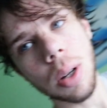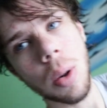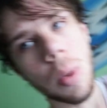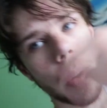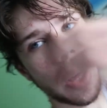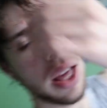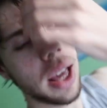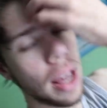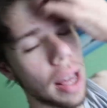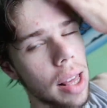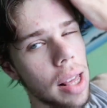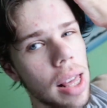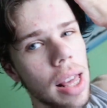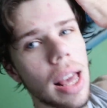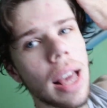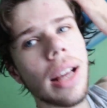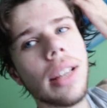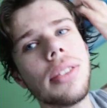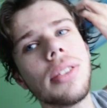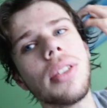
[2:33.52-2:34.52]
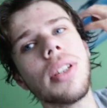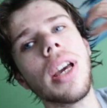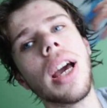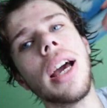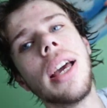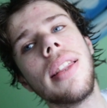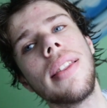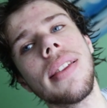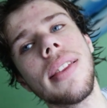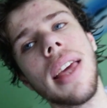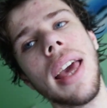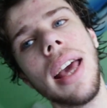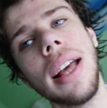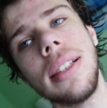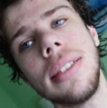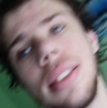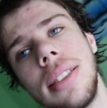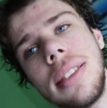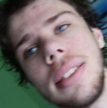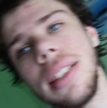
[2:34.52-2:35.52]
so, as you guys
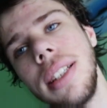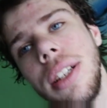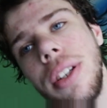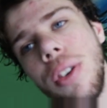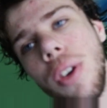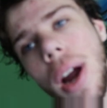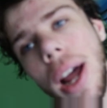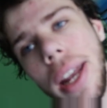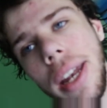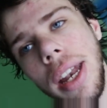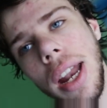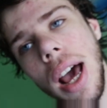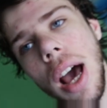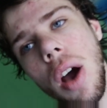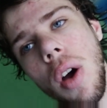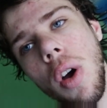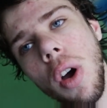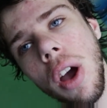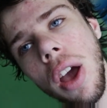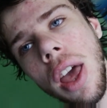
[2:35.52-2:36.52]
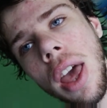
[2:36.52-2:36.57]
can see right now,